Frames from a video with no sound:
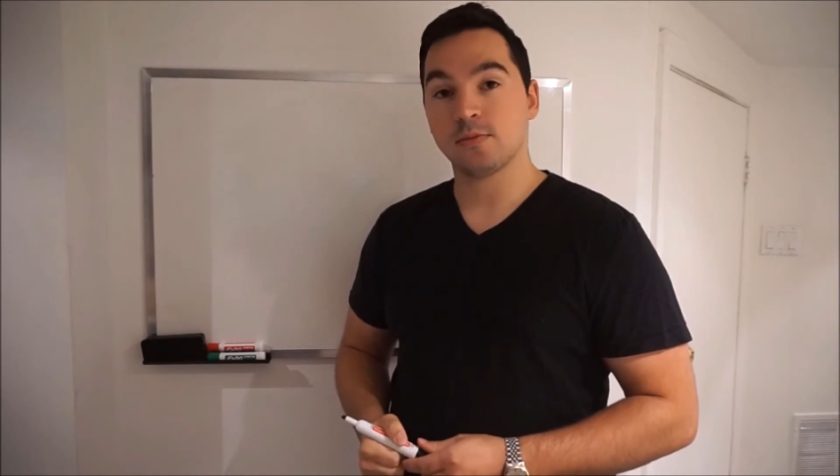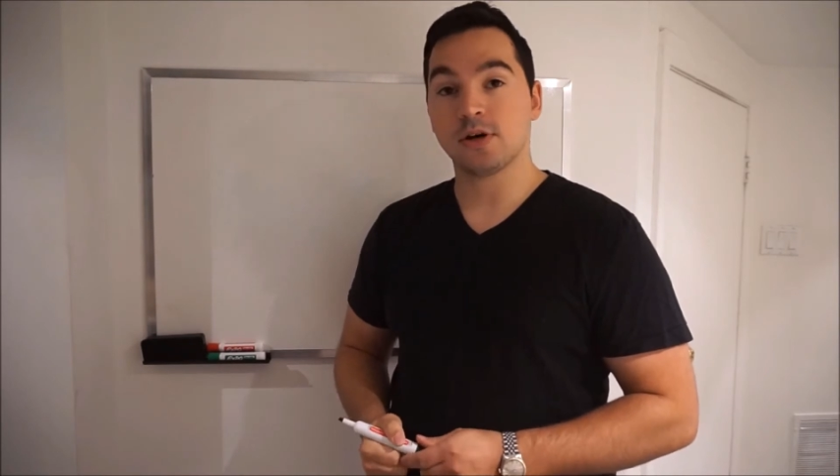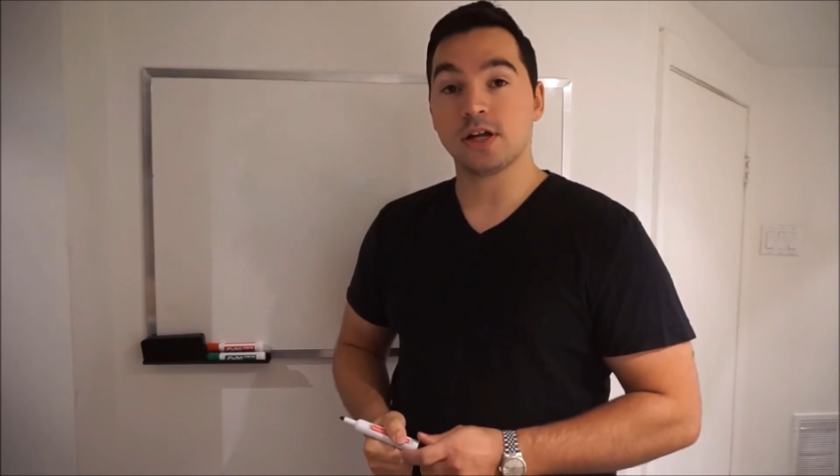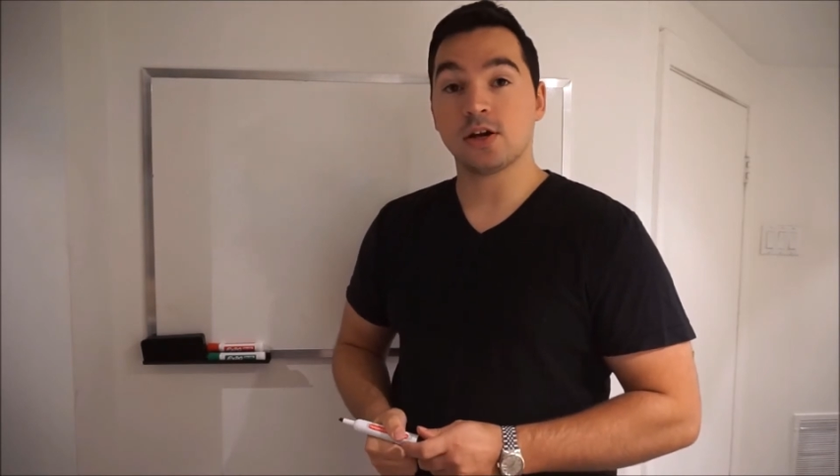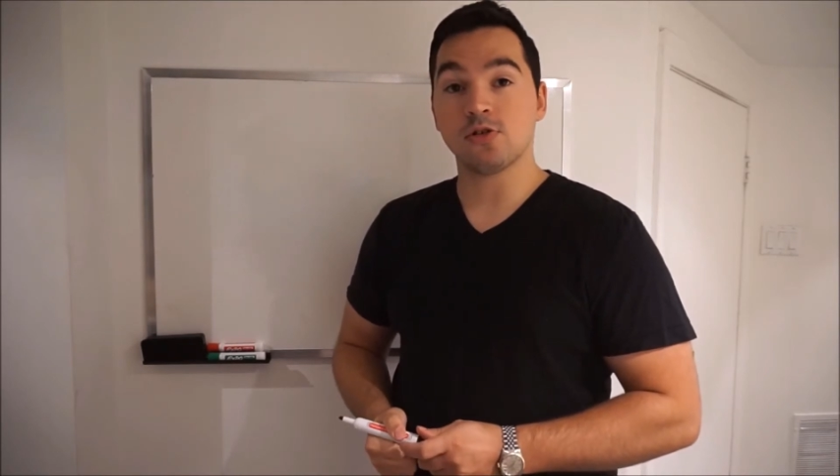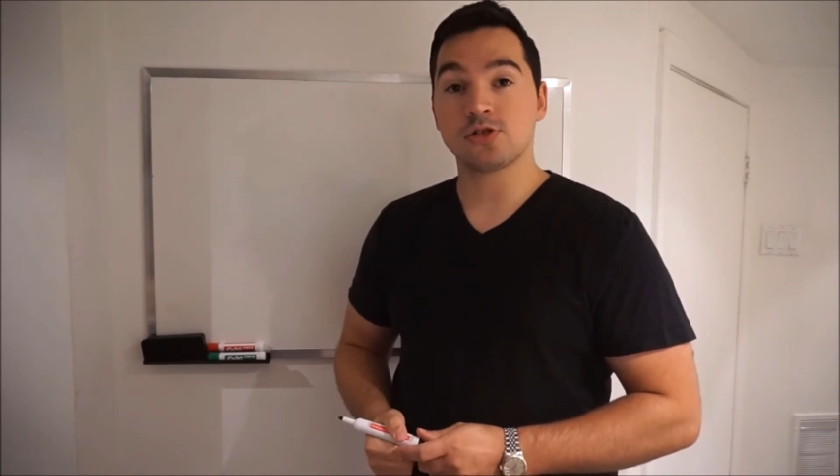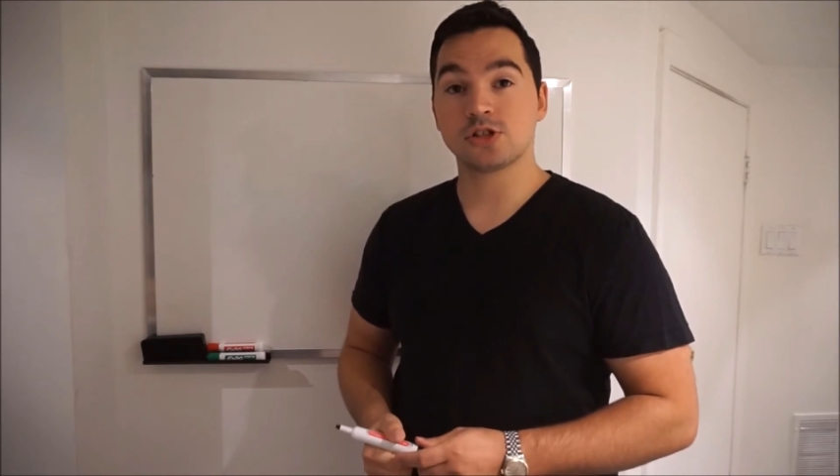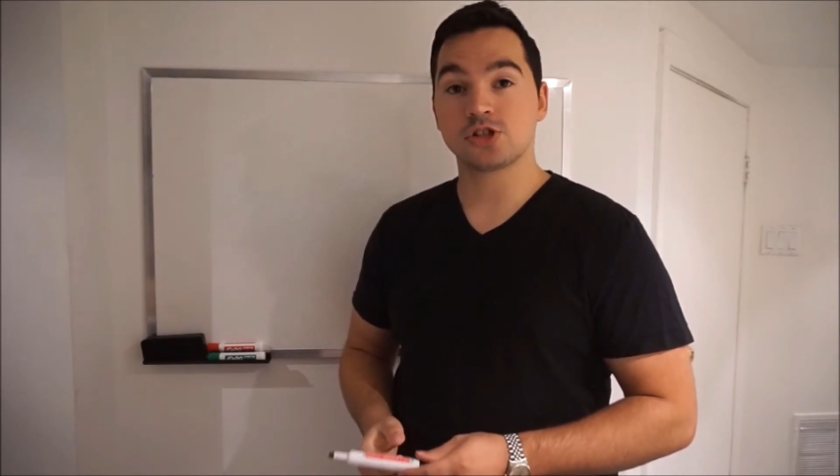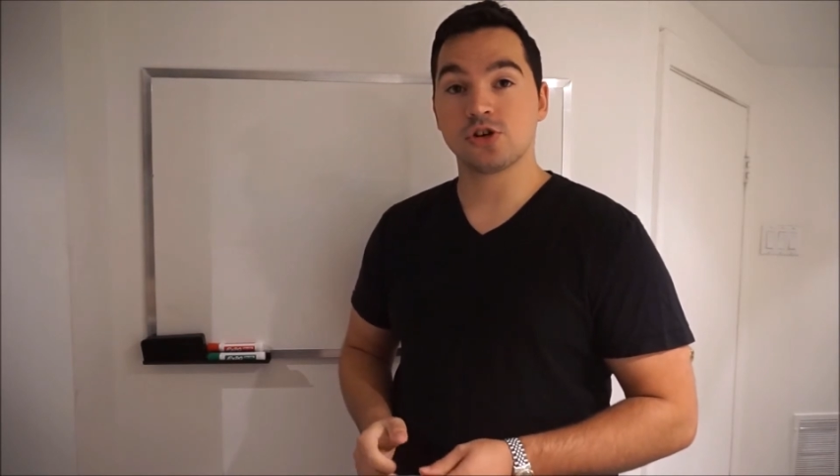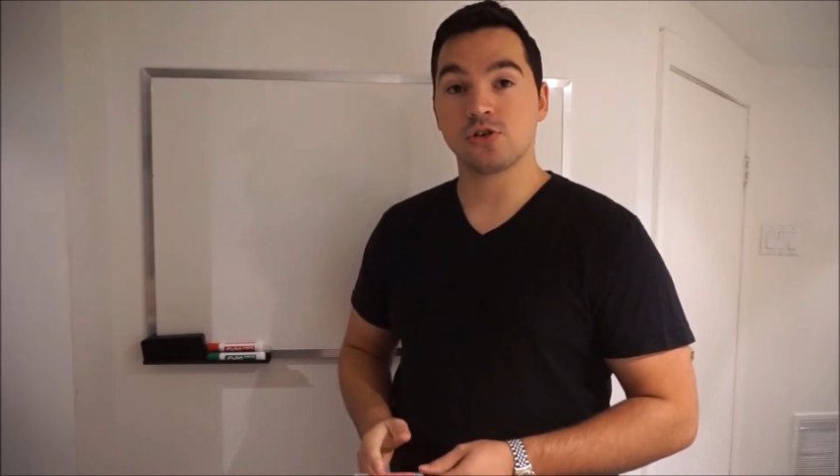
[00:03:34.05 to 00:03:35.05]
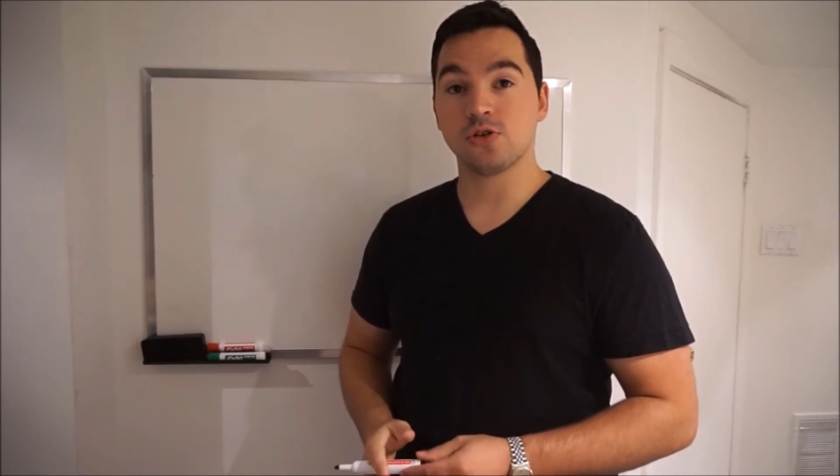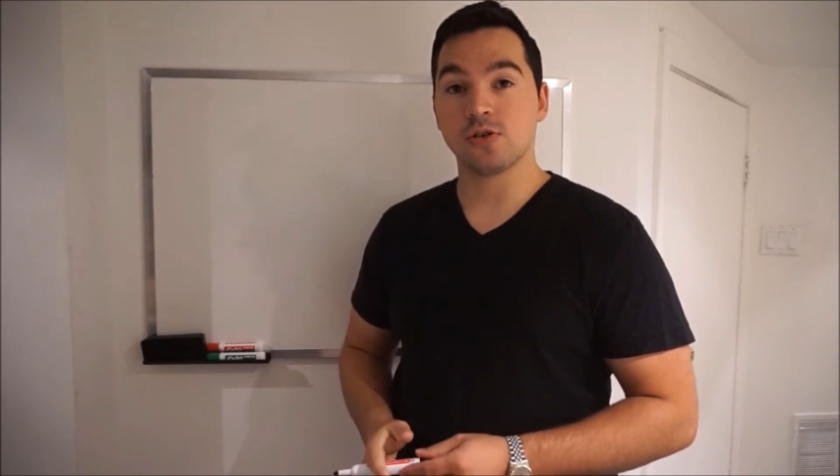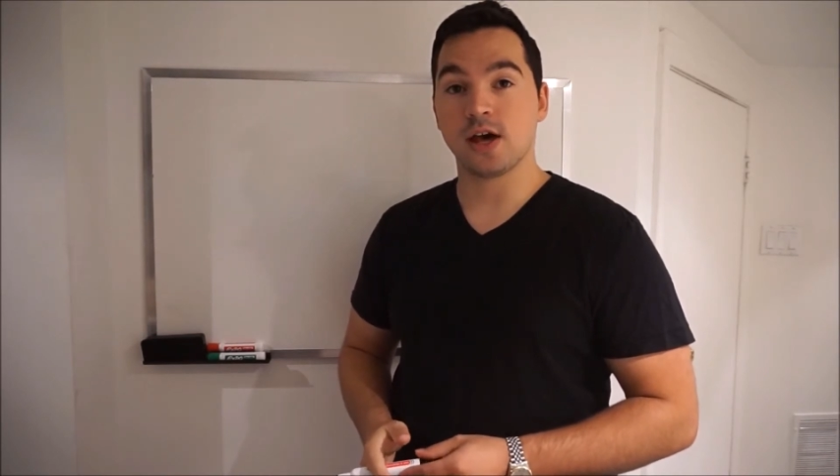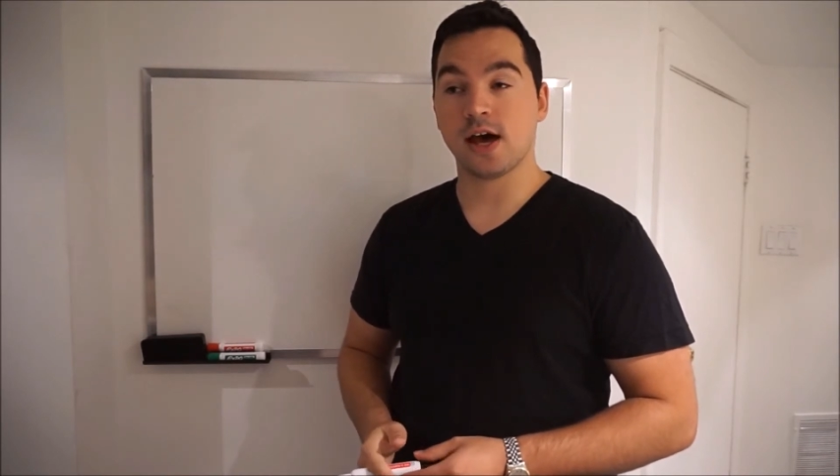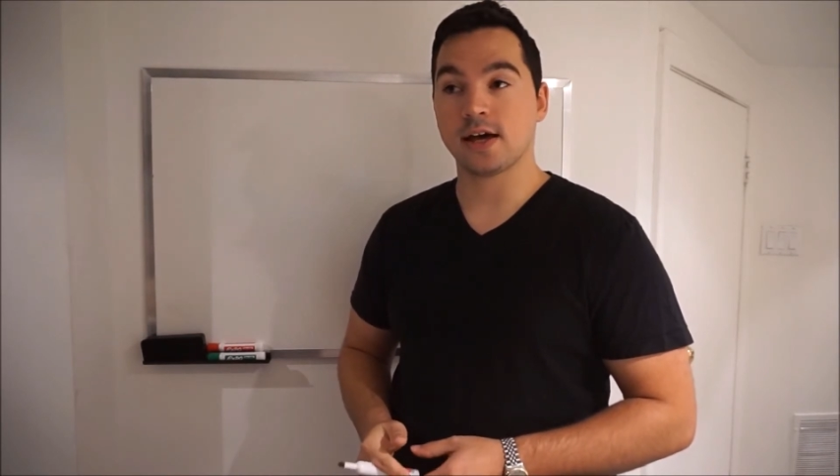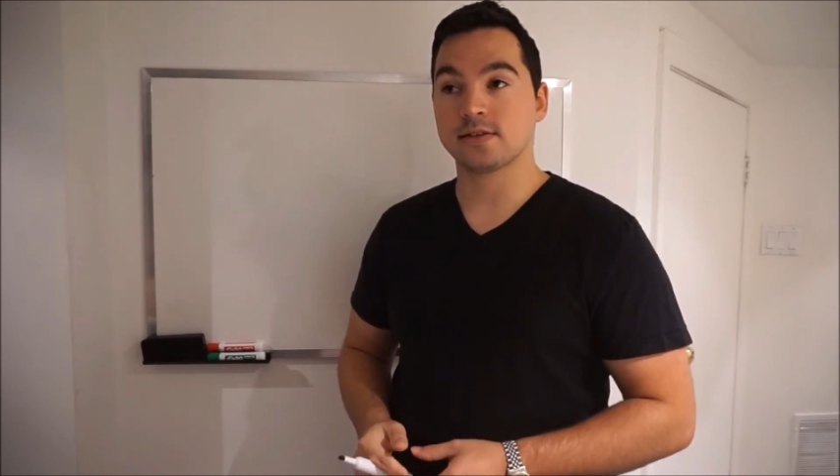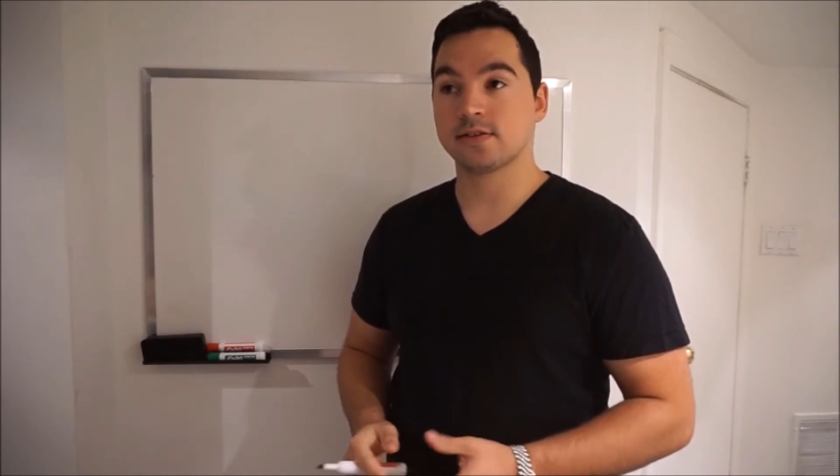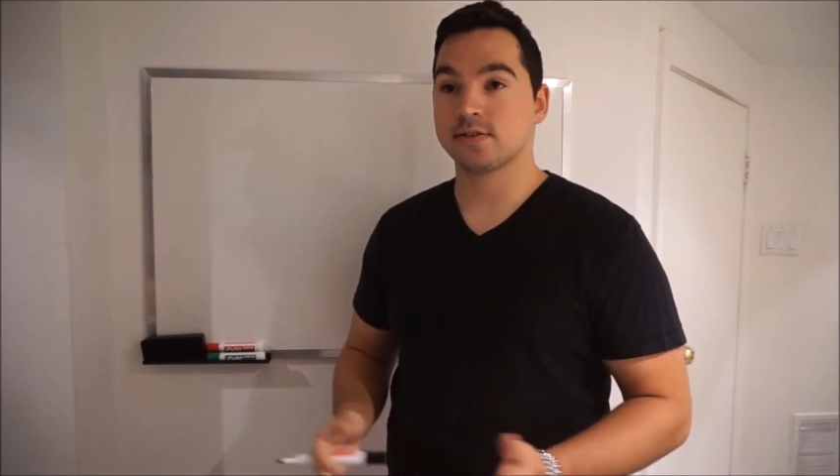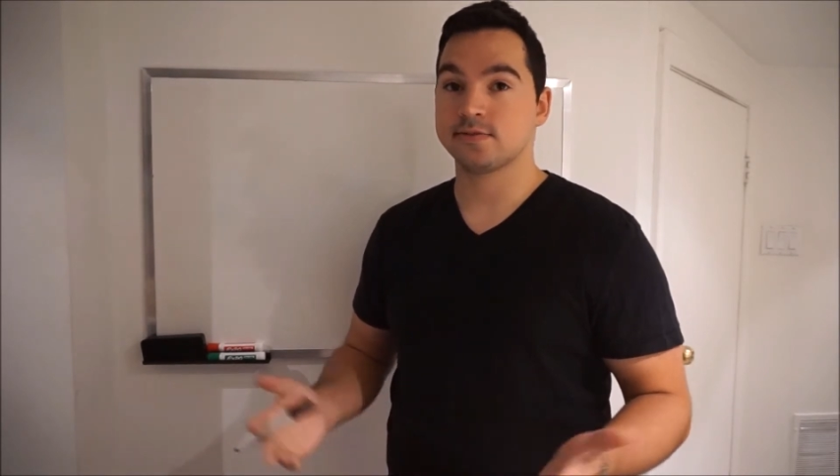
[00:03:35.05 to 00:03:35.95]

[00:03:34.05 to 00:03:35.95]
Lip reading: but it goes to show you that,